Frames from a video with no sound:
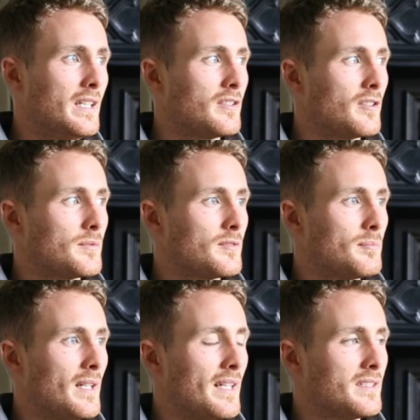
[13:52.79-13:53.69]
in terms
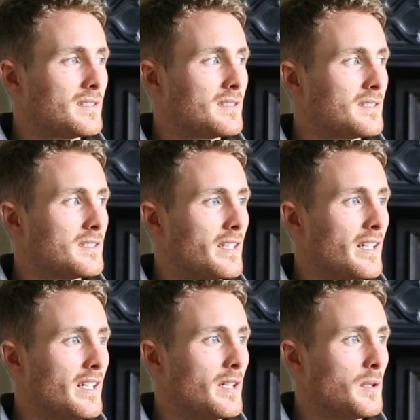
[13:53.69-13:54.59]
of plants,
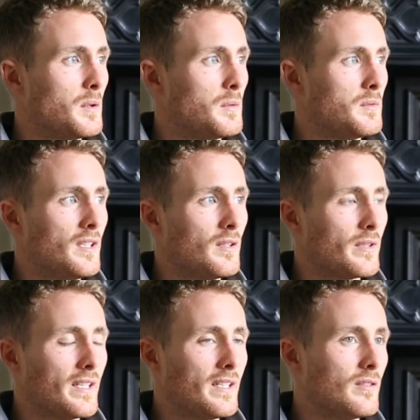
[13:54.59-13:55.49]
not
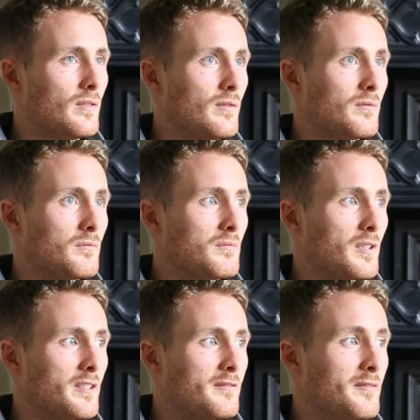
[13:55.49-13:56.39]
really. No,
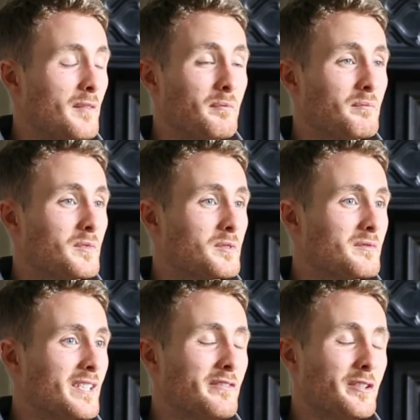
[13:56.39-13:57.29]
I'm
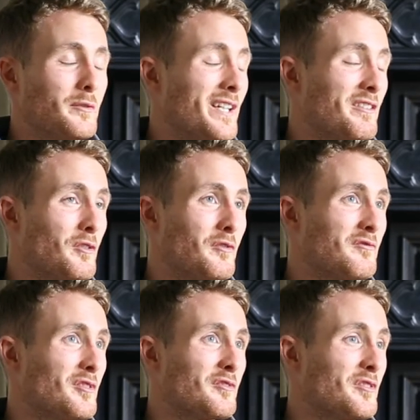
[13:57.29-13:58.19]
giving away a lot of
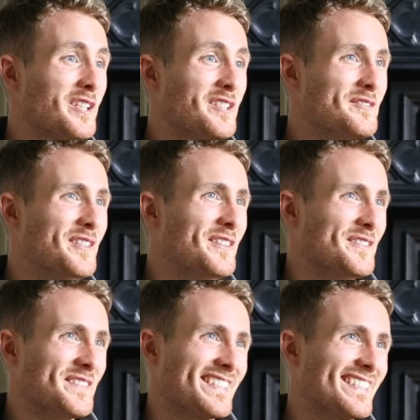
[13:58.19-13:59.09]
them for free at the
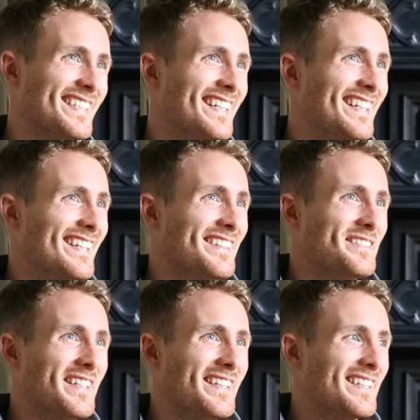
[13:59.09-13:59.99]
moment.
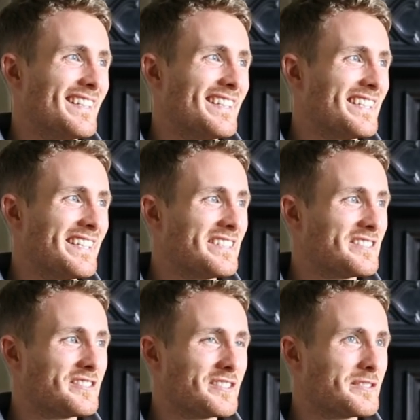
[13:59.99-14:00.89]
And again,
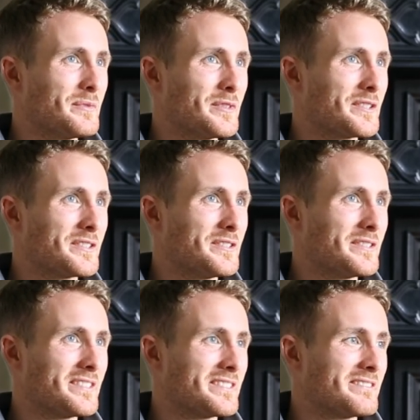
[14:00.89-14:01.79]
it's just more
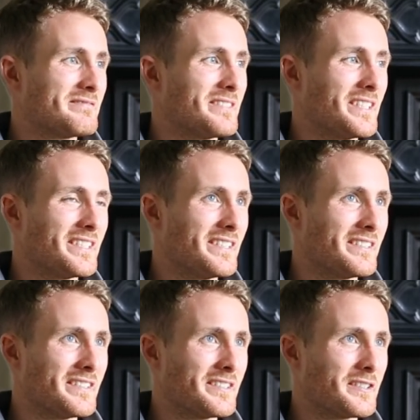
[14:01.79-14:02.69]
so. I
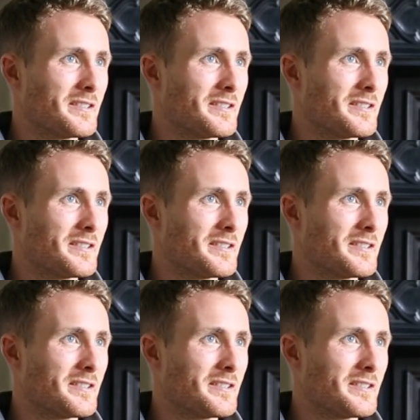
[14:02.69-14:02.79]
think the